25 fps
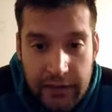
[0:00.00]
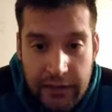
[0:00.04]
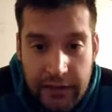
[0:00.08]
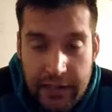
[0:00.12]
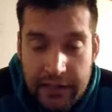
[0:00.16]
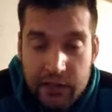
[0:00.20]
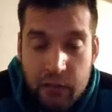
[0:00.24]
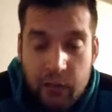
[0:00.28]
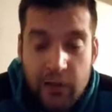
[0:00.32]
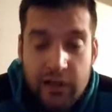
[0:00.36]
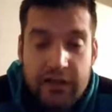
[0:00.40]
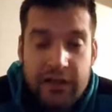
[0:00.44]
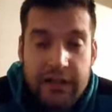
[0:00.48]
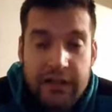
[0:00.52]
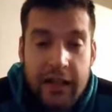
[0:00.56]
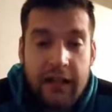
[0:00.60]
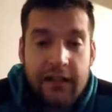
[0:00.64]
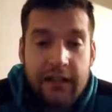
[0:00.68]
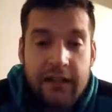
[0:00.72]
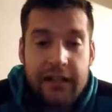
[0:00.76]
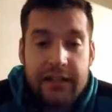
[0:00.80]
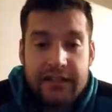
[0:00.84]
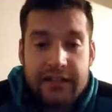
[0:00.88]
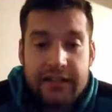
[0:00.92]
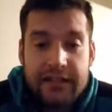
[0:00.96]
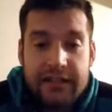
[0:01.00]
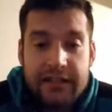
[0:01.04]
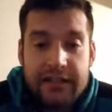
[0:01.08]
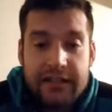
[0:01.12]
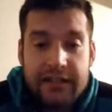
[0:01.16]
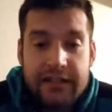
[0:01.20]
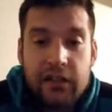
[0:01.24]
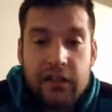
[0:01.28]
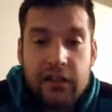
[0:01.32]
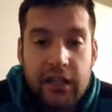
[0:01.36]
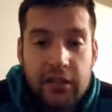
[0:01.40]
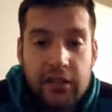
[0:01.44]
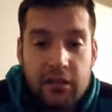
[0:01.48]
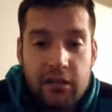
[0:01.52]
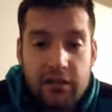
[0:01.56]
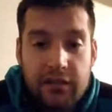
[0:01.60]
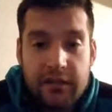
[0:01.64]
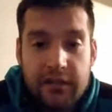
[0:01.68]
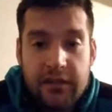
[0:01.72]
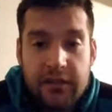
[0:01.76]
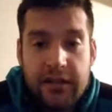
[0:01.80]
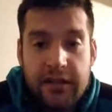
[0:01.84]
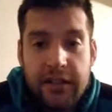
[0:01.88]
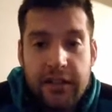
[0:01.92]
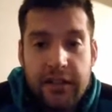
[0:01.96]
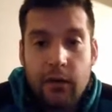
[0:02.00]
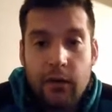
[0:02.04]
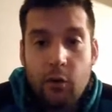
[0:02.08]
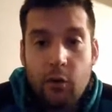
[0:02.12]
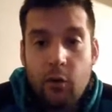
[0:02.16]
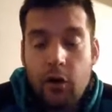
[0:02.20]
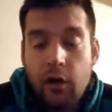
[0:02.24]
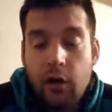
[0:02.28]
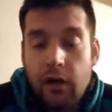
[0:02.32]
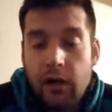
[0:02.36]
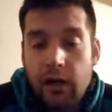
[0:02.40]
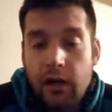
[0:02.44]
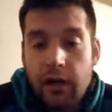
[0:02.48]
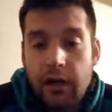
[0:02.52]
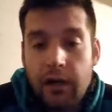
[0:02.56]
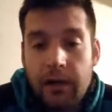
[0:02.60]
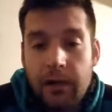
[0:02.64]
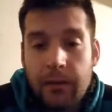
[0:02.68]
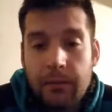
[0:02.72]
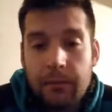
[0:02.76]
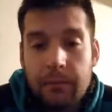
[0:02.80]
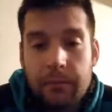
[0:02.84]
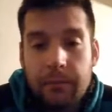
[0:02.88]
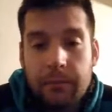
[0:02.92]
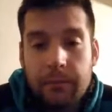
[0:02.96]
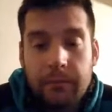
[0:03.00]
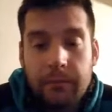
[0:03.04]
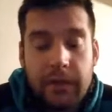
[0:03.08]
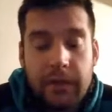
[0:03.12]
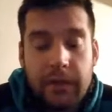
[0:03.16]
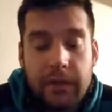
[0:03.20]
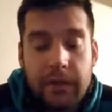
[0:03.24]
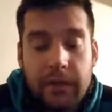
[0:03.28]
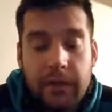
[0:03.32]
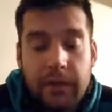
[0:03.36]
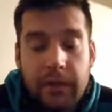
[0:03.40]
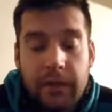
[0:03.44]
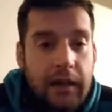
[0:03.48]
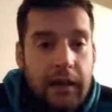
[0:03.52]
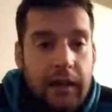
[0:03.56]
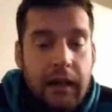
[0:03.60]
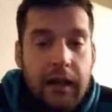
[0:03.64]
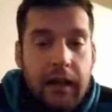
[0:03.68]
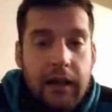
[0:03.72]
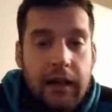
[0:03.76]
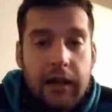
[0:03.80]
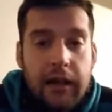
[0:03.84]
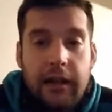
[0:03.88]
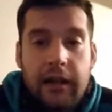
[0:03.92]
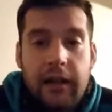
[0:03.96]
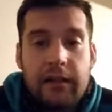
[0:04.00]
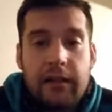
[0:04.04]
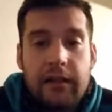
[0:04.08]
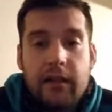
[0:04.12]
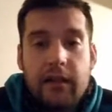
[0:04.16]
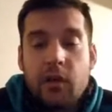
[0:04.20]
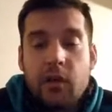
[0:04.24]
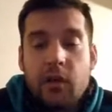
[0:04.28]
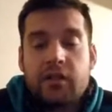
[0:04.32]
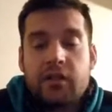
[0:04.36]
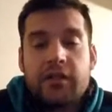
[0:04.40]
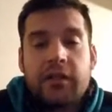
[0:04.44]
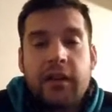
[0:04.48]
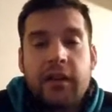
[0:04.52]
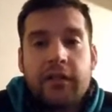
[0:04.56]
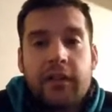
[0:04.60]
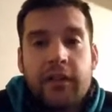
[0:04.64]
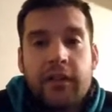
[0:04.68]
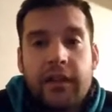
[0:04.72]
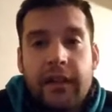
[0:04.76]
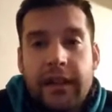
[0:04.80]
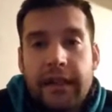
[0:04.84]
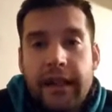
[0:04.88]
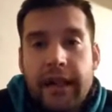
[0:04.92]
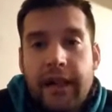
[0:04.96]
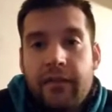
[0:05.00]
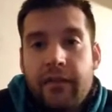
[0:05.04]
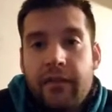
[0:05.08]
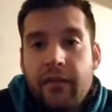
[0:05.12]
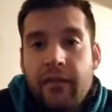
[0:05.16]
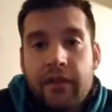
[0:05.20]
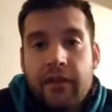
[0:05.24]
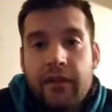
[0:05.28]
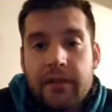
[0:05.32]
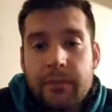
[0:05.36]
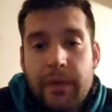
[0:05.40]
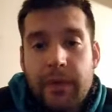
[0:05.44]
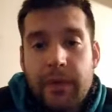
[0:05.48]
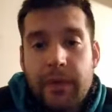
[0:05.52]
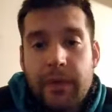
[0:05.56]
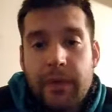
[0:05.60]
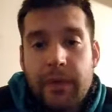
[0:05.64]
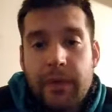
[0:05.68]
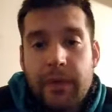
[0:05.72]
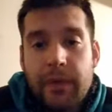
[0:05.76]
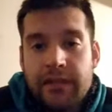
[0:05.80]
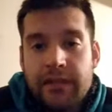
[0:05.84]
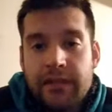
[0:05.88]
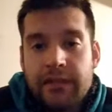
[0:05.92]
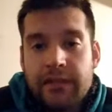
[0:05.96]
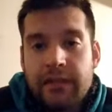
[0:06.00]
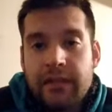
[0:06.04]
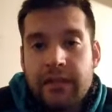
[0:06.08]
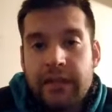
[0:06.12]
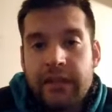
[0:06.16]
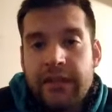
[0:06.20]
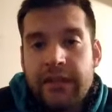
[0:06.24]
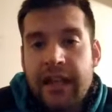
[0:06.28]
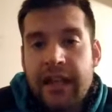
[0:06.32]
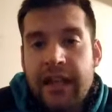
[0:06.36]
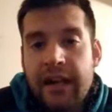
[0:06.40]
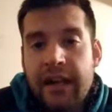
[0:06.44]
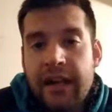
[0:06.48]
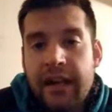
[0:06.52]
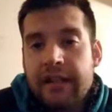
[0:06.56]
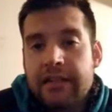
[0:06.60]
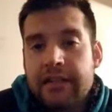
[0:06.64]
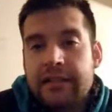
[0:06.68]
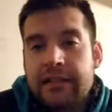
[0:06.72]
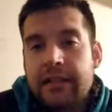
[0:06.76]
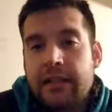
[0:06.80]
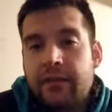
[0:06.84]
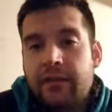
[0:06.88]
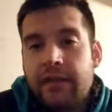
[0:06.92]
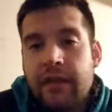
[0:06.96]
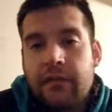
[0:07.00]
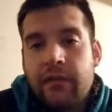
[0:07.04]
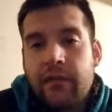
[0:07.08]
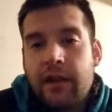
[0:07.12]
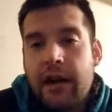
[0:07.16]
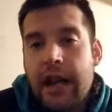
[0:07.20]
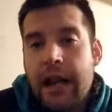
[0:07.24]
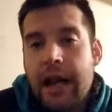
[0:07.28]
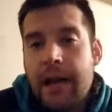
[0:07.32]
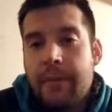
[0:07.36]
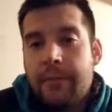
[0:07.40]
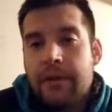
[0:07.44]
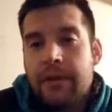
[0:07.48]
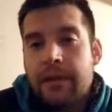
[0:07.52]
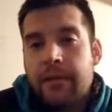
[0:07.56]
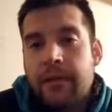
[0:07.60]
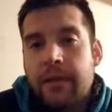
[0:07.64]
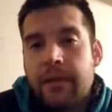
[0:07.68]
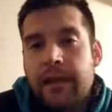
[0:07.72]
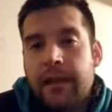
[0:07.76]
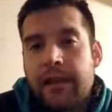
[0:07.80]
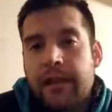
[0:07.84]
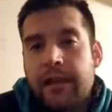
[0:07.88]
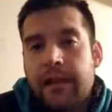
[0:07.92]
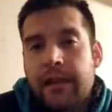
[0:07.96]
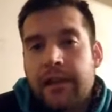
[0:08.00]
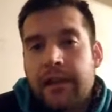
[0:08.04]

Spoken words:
That's what it sounded like, static electricity, or it was nothing like I ever experienced. That kind of stuff never happened to me.